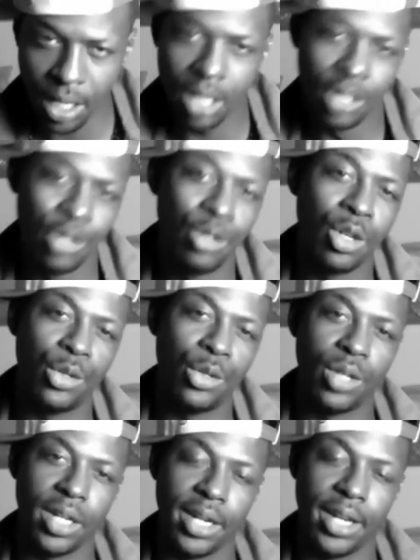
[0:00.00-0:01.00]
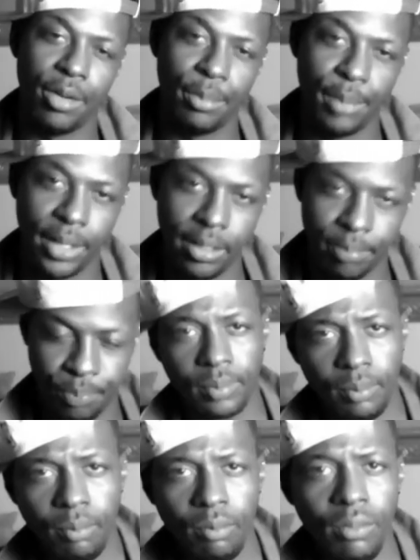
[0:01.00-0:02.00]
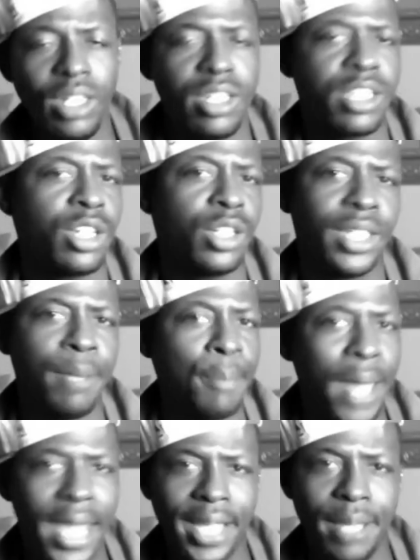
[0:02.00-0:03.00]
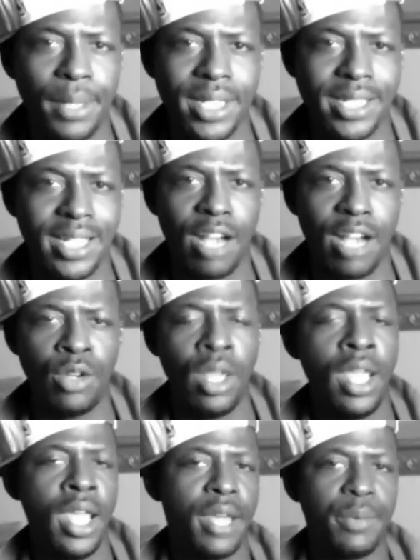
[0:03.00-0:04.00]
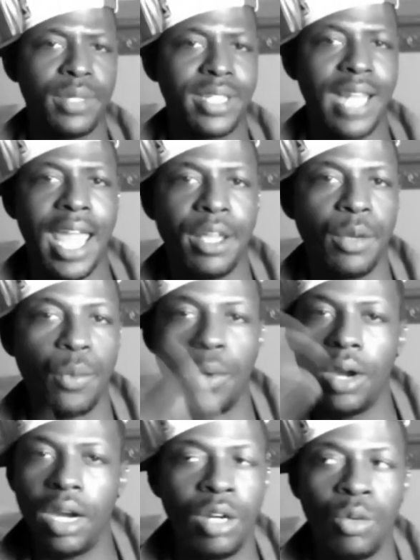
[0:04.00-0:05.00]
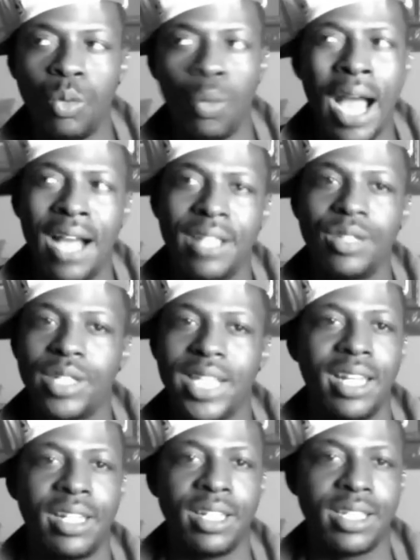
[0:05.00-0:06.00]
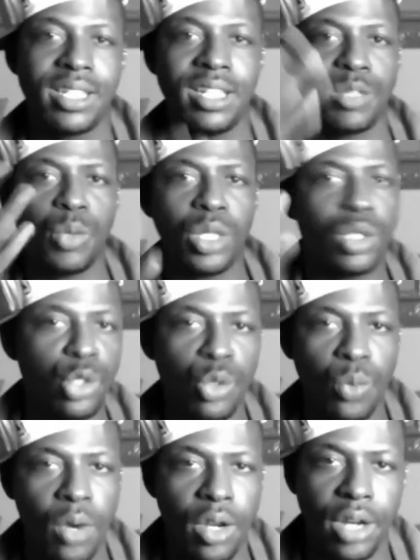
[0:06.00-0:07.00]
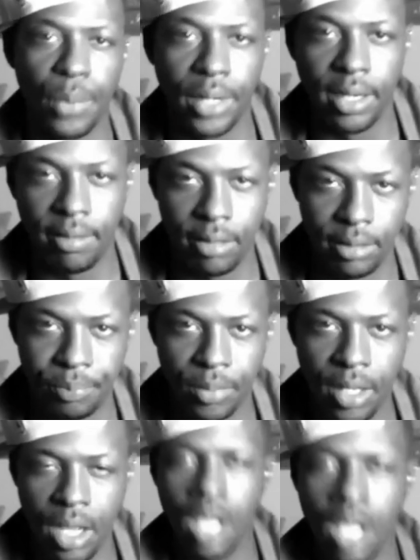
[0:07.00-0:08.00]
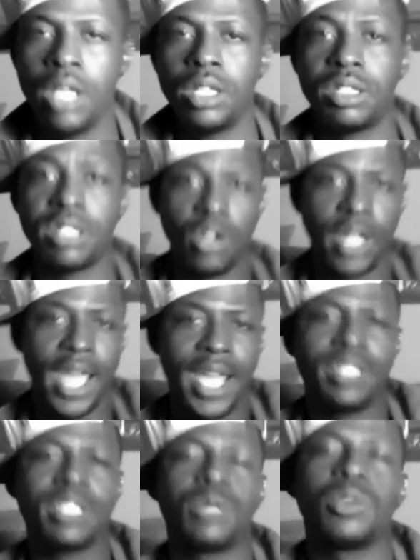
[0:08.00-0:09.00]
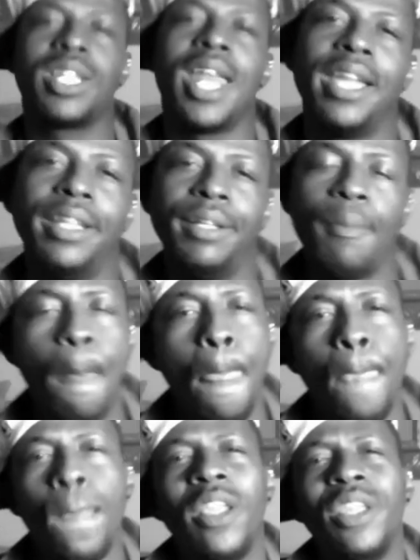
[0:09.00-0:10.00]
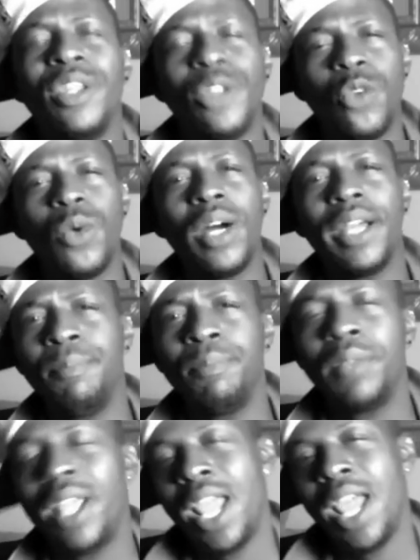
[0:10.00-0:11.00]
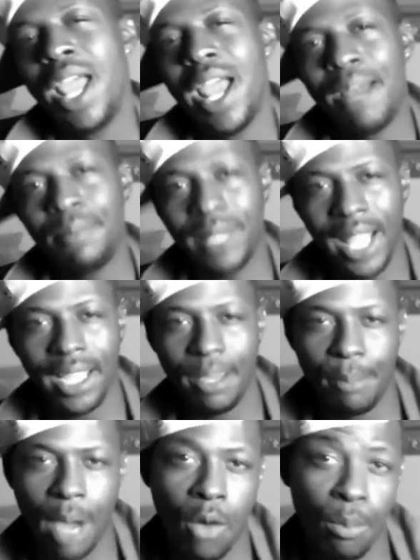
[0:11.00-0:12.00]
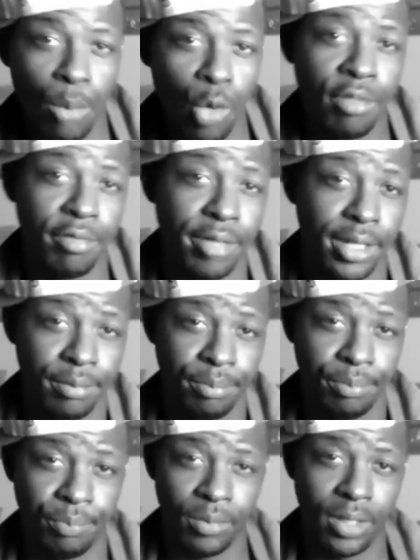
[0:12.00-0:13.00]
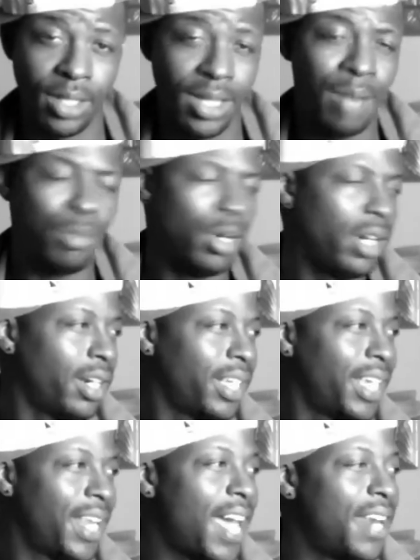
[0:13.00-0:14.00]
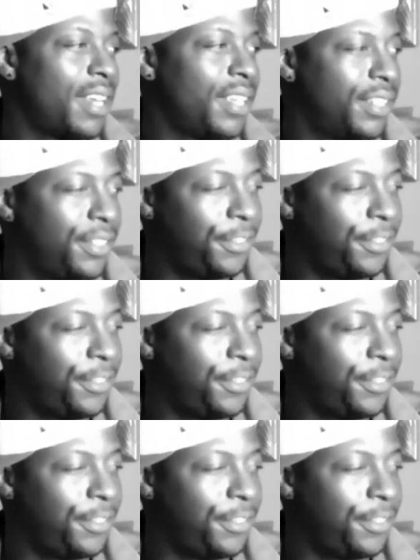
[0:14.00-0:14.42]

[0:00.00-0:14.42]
You know you could have helped me. So then Maggie bust out and was like, well, why are you telling us this? What do you want or whatever? So Candace was like, you know what? I'm thinking about moving. I'm ready to get out of here.